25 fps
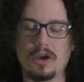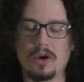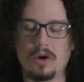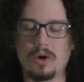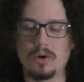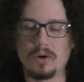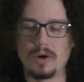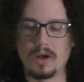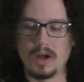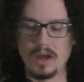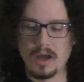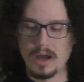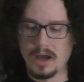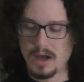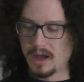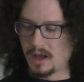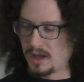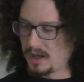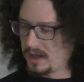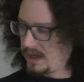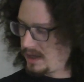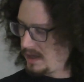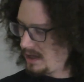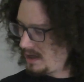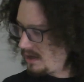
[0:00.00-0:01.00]
And
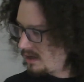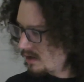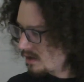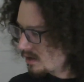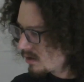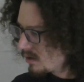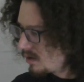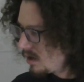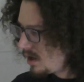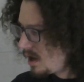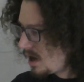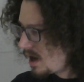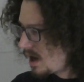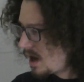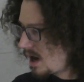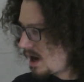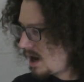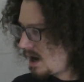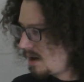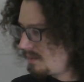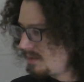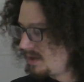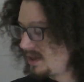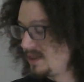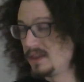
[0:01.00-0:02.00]
that would be
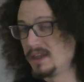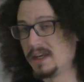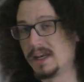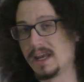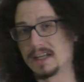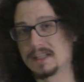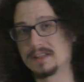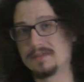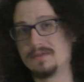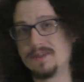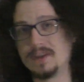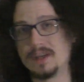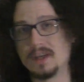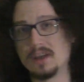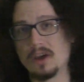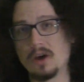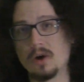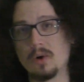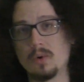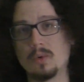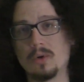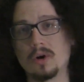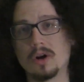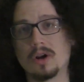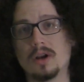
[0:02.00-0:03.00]
our
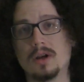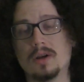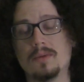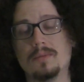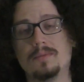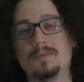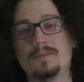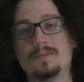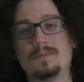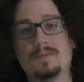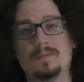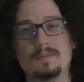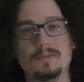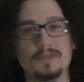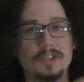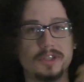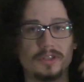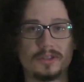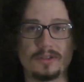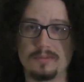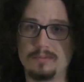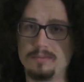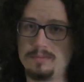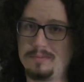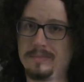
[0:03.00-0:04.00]
null and
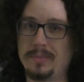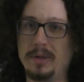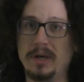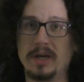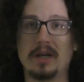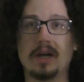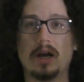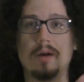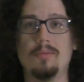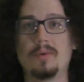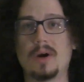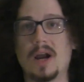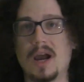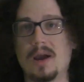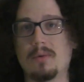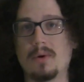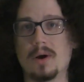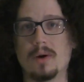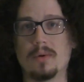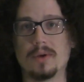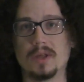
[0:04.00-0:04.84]
alternative hypotheses.